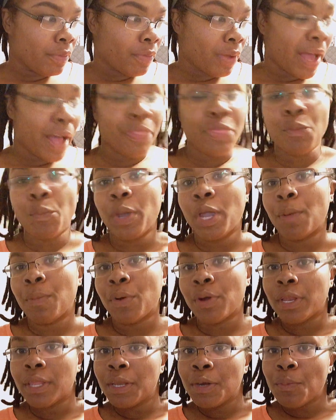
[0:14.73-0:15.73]
have to wake up
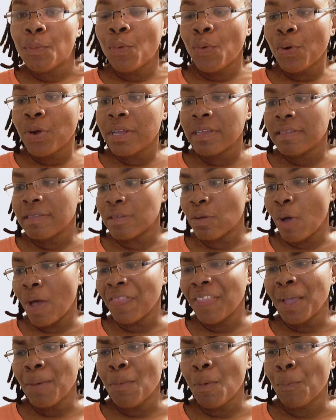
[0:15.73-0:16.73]
early in the morning, so I
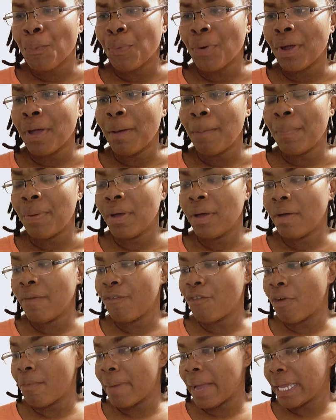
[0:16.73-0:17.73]
think I'm gonna prep
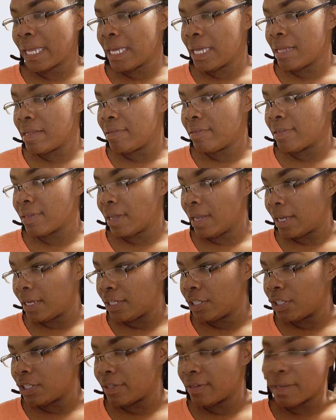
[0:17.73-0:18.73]
for my kids'
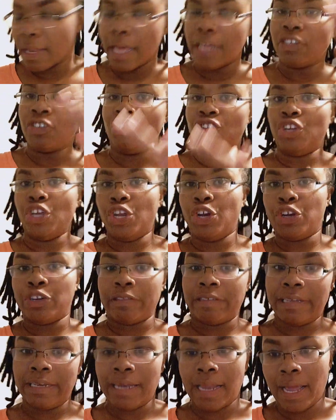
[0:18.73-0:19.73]
lunch slash dinner
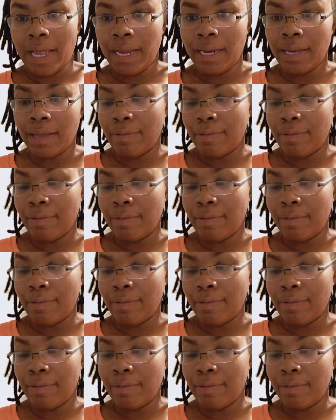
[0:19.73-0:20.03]
tonight.